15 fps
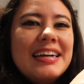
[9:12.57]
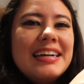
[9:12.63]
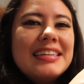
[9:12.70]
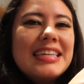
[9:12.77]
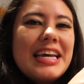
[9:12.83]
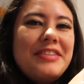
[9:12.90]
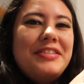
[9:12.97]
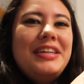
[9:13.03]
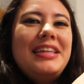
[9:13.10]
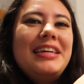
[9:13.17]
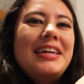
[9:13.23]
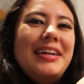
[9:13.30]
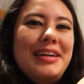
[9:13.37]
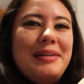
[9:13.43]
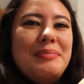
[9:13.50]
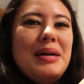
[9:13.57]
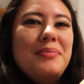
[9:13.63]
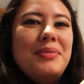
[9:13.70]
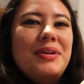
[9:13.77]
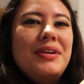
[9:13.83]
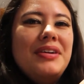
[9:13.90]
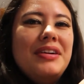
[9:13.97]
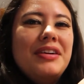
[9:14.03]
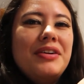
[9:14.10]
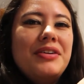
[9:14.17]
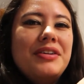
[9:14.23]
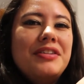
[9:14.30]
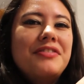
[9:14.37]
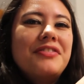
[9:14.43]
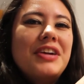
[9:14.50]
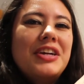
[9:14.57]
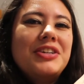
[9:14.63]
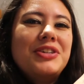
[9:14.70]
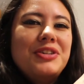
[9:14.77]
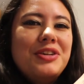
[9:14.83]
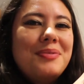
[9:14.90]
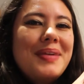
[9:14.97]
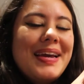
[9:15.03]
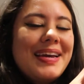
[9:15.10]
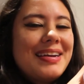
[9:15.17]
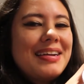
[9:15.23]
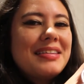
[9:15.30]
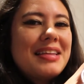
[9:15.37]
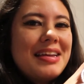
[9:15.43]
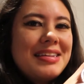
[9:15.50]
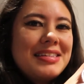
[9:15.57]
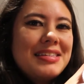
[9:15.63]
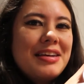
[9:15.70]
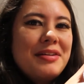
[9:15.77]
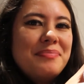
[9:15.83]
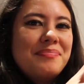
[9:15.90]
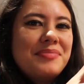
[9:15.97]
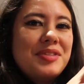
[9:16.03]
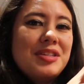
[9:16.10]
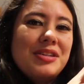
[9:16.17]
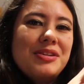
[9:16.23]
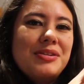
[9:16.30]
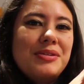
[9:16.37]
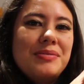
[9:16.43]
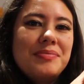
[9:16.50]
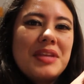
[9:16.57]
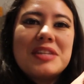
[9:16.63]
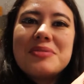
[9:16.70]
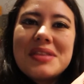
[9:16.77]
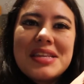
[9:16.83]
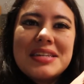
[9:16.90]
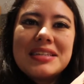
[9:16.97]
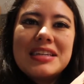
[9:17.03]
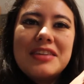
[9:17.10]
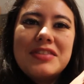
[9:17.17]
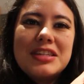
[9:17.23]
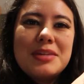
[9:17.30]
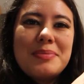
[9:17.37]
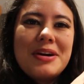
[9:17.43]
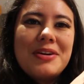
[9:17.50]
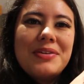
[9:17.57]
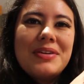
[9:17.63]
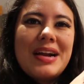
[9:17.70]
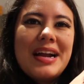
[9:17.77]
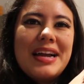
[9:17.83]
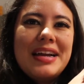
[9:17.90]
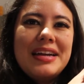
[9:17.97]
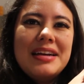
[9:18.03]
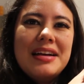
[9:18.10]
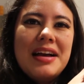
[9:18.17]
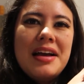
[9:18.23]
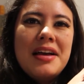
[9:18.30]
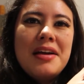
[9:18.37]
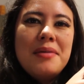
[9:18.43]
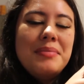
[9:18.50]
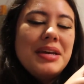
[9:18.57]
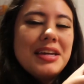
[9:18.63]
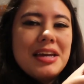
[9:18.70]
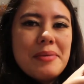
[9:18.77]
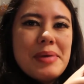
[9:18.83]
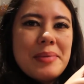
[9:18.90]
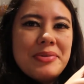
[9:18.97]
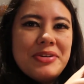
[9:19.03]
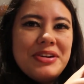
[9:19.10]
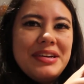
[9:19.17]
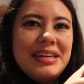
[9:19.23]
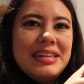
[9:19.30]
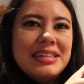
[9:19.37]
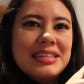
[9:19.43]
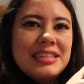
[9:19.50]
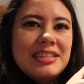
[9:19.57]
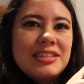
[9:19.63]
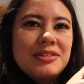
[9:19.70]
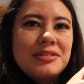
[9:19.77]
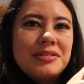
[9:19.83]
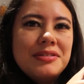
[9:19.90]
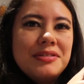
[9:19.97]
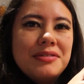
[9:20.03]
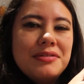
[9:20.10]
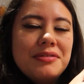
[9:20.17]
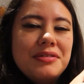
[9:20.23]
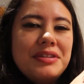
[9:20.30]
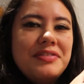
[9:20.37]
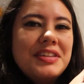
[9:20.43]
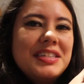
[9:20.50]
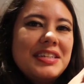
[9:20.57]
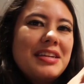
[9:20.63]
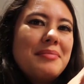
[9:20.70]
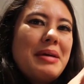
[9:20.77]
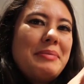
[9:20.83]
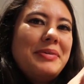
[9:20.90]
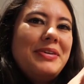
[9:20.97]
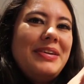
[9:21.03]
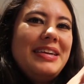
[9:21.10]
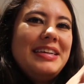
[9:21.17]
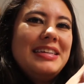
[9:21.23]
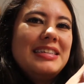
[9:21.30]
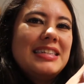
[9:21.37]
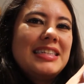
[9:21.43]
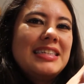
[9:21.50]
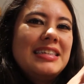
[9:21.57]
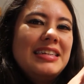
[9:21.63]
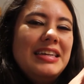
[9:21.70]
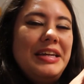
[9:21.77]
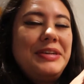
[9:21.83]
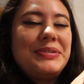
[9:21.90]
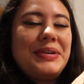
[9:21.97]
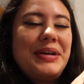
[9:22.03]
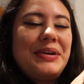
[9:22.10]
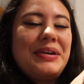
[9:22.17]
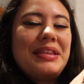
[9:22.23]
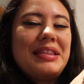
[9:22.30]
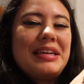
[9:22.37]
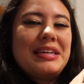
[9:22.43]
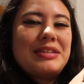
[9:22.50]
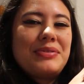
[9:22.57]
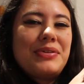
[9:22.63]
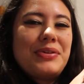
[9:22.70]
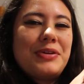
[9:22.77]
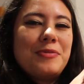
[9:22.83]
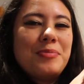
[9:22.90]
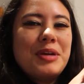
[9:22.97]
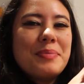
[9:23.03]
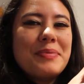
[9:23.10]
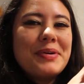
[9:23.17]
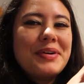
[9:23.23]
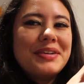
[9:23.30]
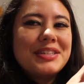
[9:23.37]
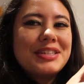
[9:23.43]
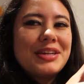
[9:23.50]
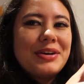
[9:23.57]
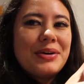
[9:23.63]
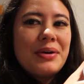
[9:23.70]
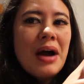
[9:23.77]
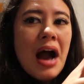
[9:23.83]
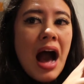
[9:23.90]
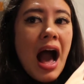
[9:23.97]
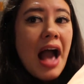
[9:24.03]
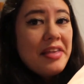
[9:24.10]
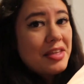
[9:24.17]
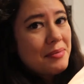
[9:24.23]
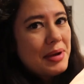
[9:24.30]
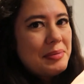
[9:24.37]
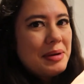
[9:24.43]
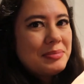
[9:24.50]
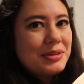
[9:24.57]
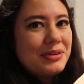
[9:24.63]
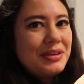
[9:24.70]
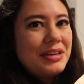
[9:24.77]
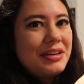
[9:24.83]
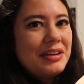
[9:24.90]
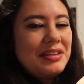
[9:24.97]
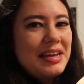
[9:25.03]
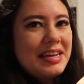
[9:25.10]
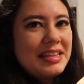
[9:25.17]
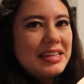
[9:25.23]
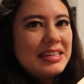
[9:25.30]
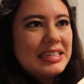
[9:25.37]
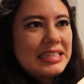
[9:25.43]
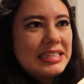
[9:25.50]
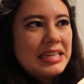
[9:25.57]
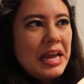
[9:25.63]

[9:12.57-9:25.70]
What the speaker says: It's everything I remember in a good fresh ube and then some. So that's what Thanksgiving's about, right? Making memories, revisiting memories, enjoying good things with good people. So I think my mom's really gonna like this.